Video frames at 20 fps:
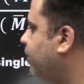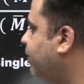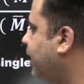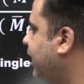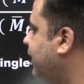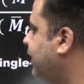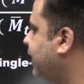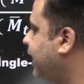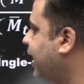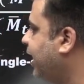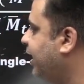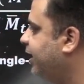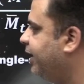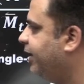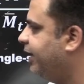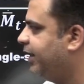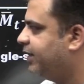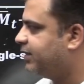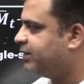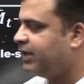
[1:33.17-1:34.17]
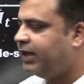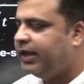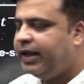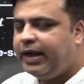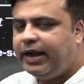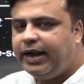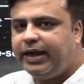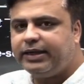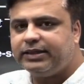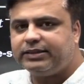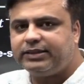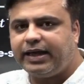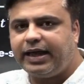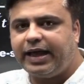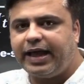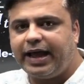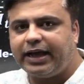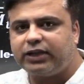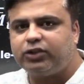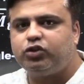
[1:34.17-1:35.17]
the candidates. It is the
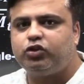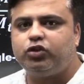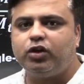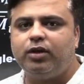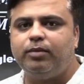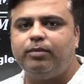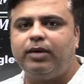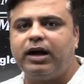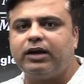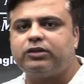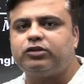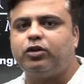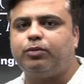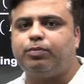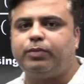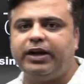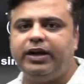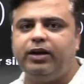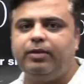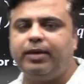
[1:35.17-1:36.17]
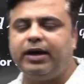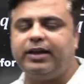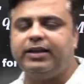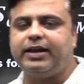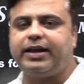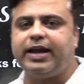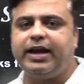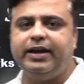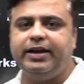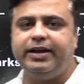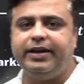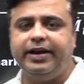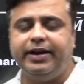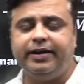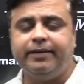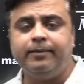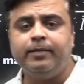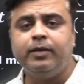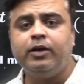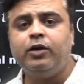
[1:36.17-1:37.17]
actual marks obtained by the candidate.
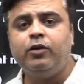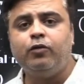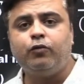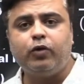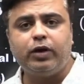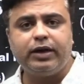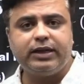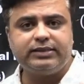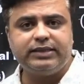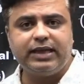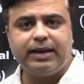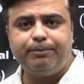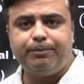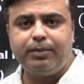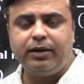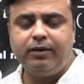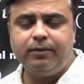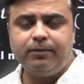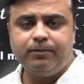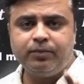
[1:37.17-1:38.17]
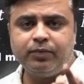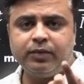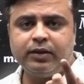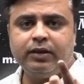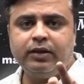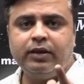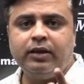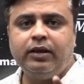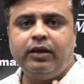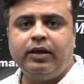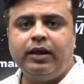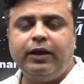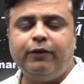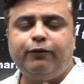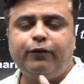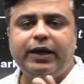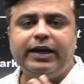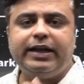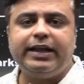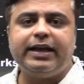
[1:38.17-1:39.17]
For example, if
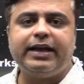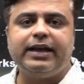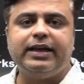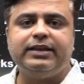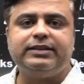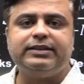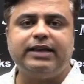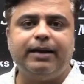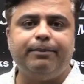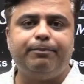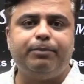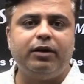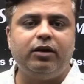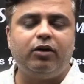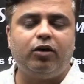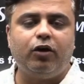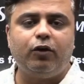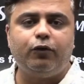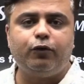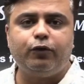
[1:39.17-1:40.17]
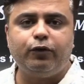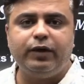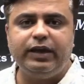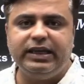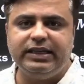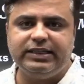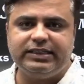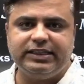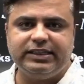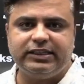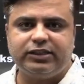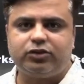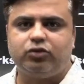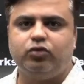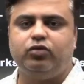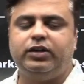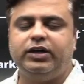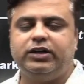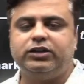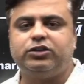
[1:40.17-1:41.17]
I take an example of EC
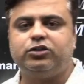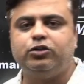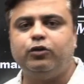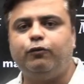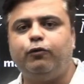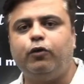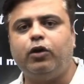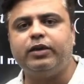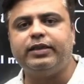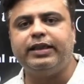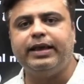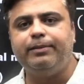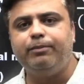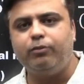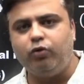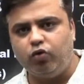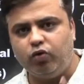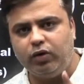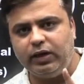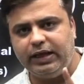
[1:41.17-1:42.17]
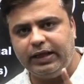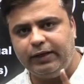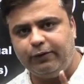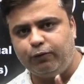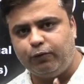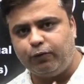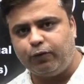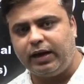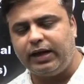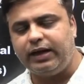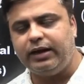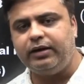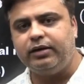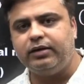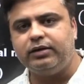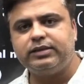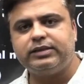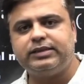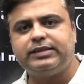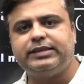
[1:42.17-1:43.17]
students. So for them only one
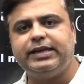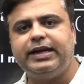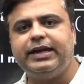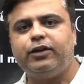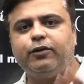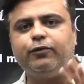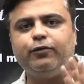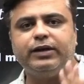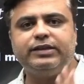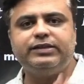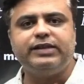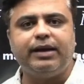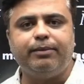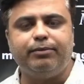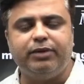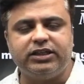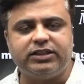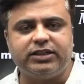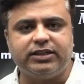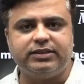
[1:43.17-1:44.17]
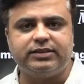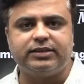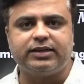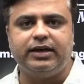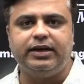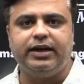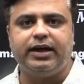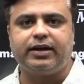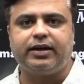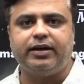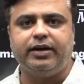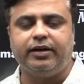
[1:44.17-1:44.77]
set of examination is conducted.